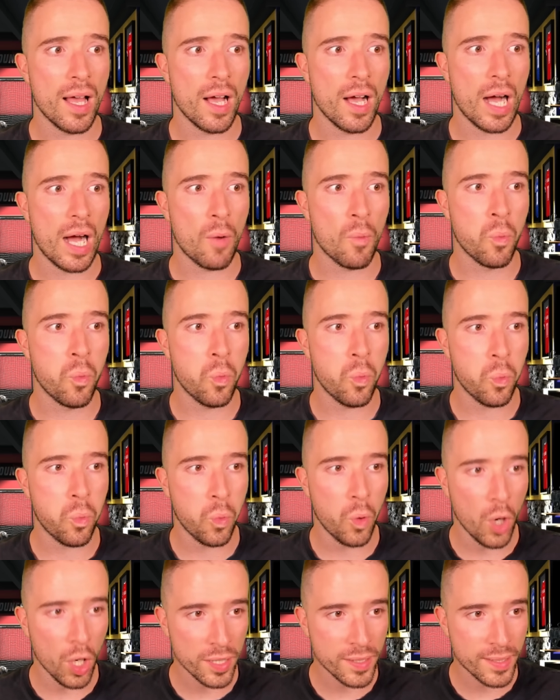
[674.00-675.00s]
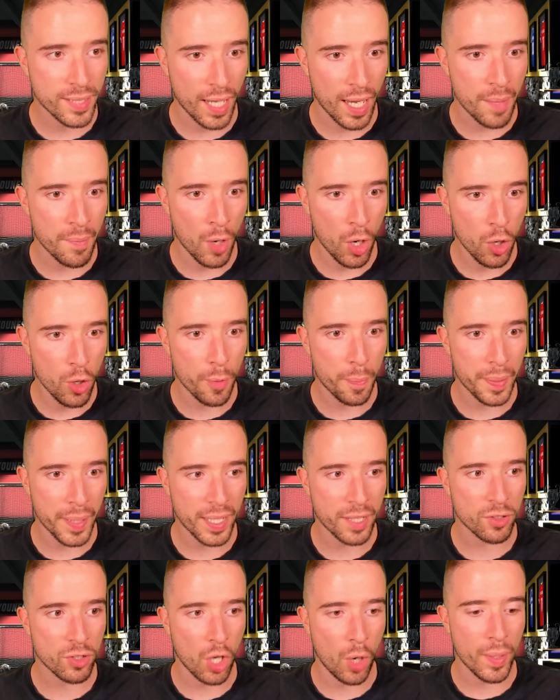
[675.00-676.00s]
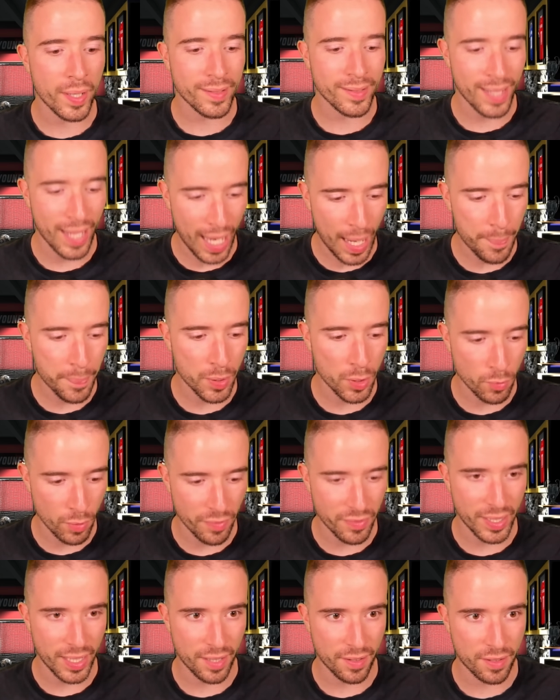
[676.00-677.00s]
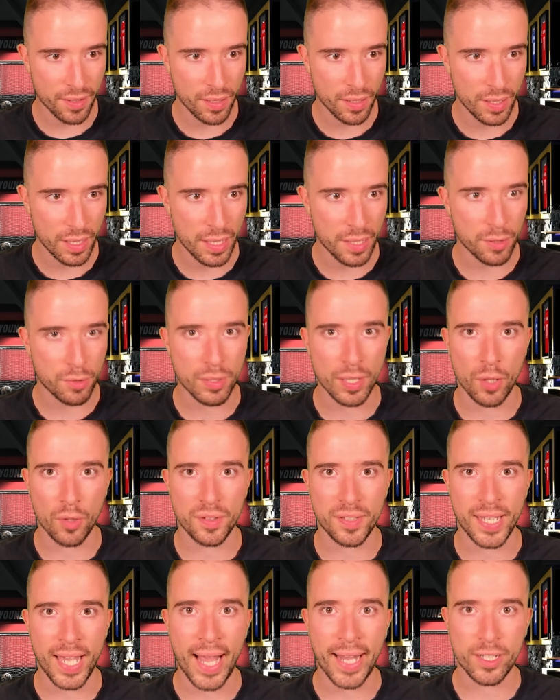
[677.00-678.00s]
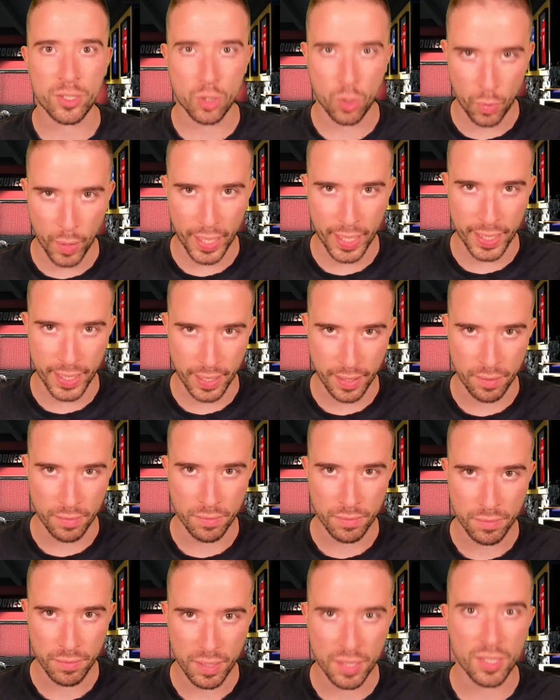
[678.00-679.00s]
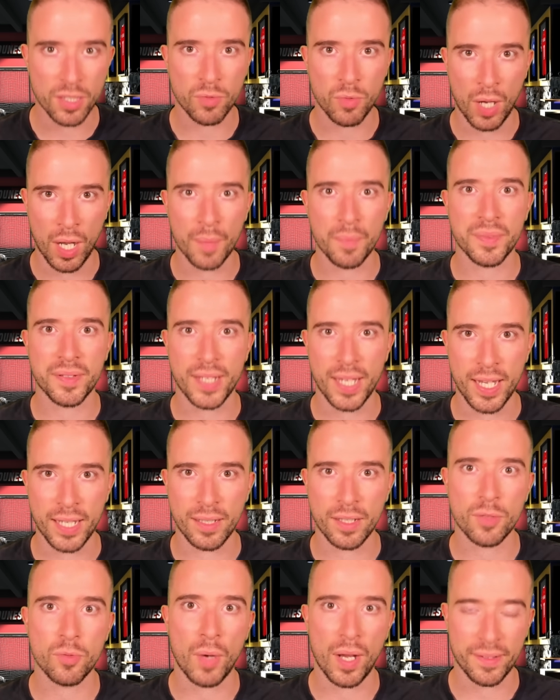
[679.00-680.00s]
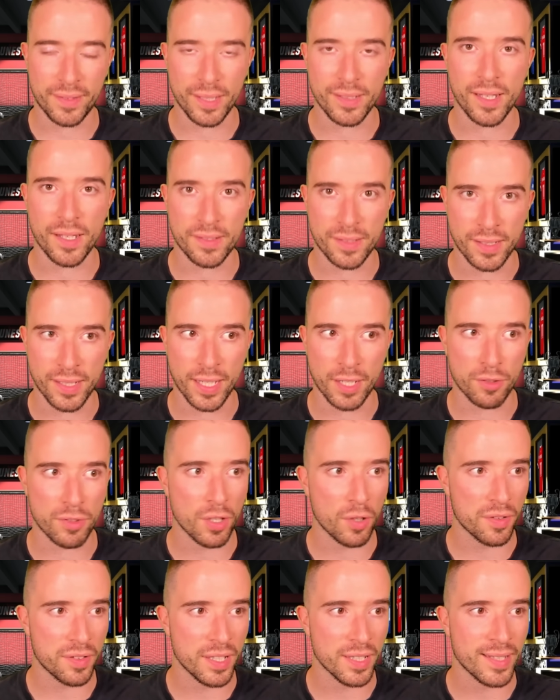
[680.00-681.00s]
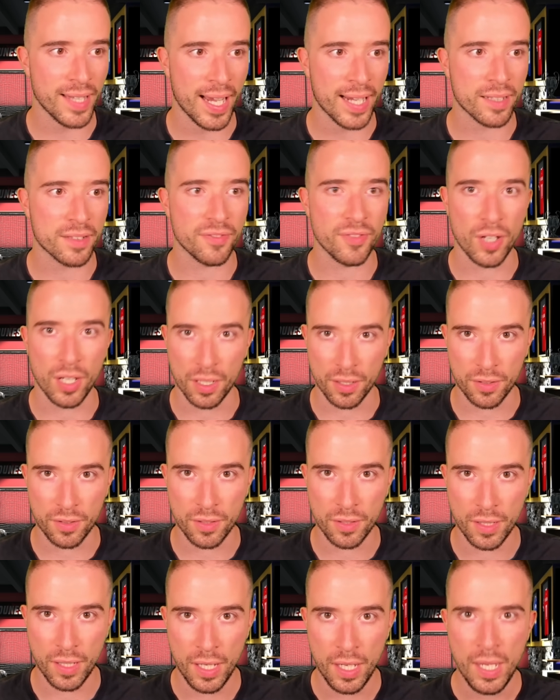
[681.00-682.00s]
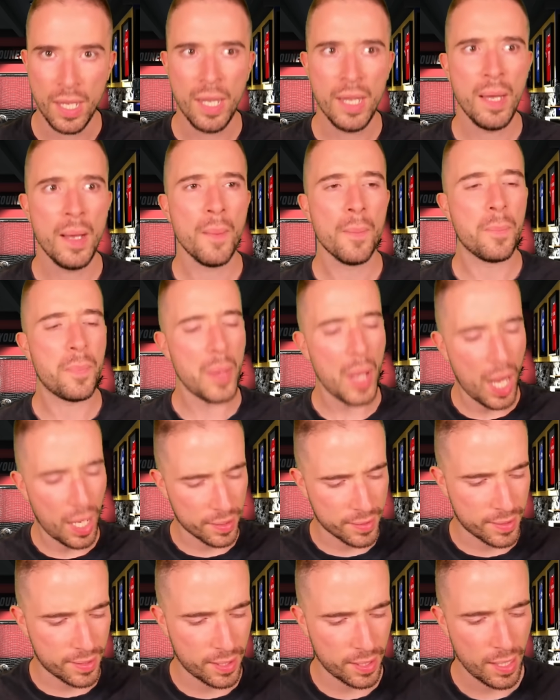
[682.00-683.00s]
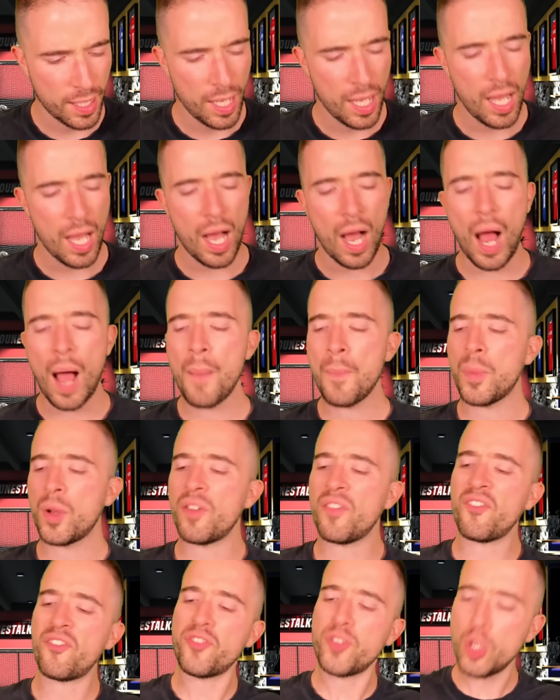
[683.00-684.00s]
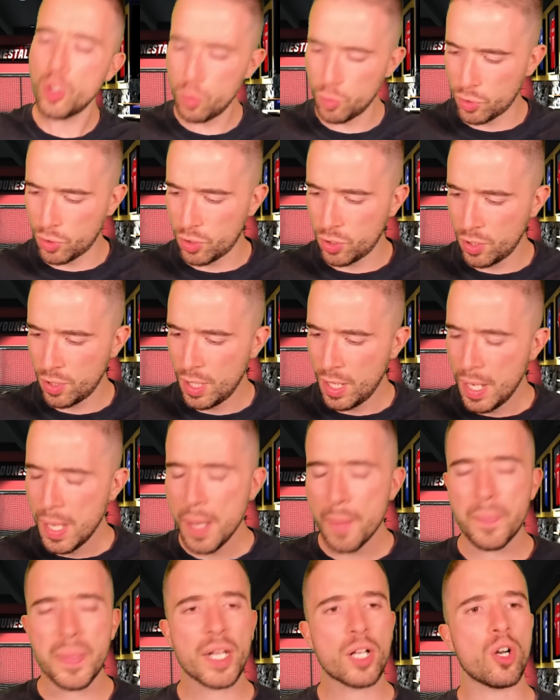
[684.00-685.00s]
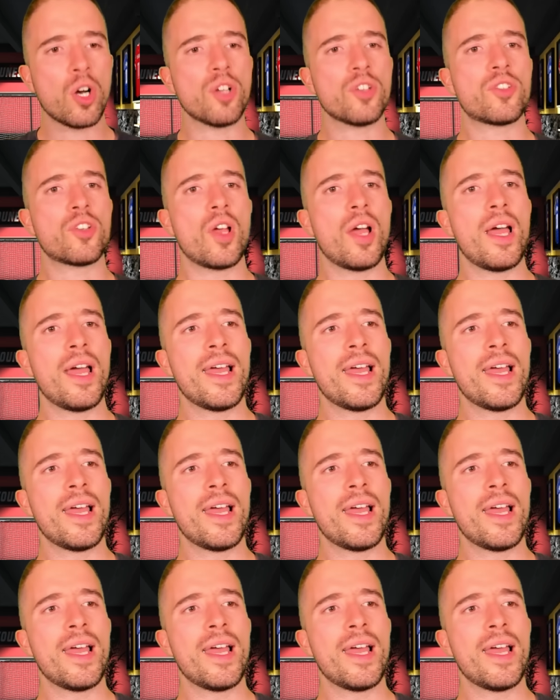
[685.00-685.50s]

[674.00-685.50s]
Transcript: What I'm hoping is going to happen with this is Chelsea act quickly. This is what I'm saying. This is what I said yesterday. Chelsea need to act fast. But I'm confused because